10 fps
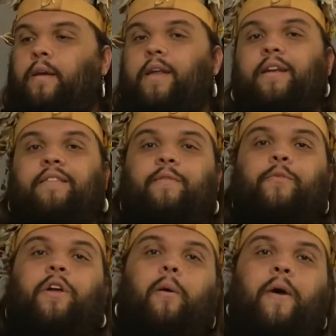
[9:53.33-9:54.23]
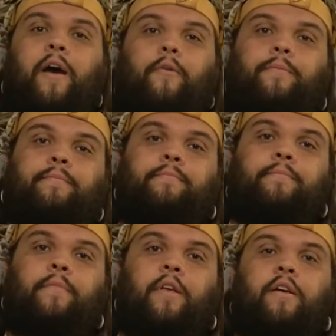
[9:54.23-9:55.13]
And nothing would come out.
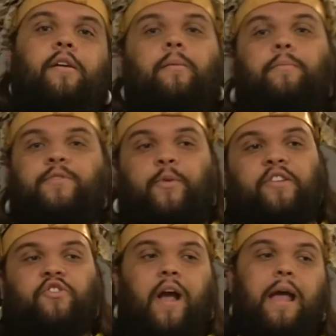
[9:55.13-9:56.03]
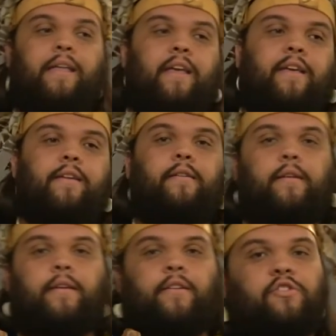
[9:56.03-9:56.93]
So he'd try again,
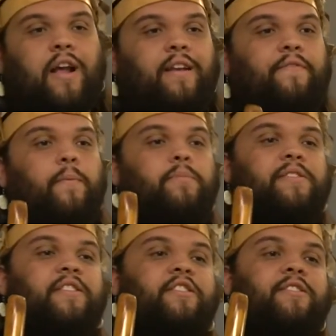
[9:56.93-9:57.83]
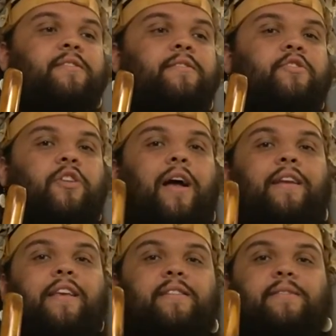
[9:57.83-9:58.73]
try different positions, trying
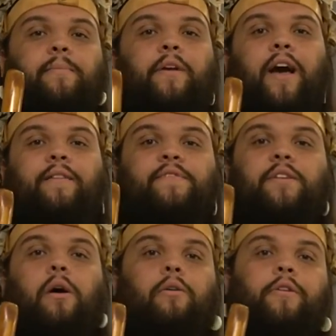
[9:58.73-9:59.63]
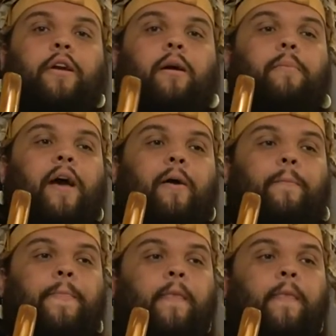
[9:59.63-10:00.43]
to get some kind of song to come out.